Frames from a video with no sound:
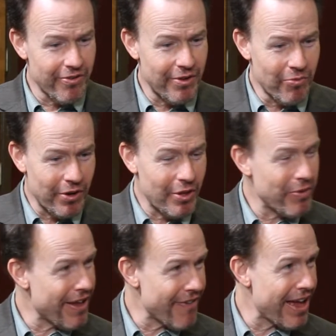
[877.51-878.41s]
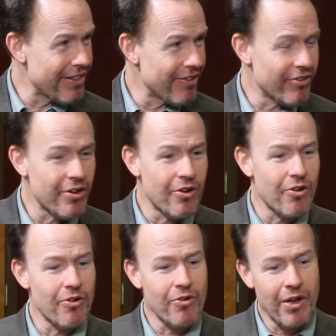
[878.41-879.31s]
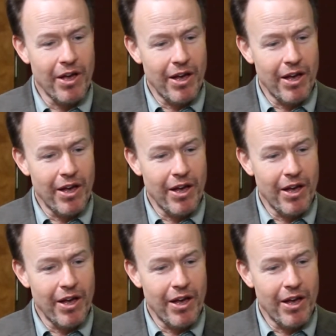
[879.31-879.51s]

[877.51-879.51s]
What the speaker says: the one that we have had this year,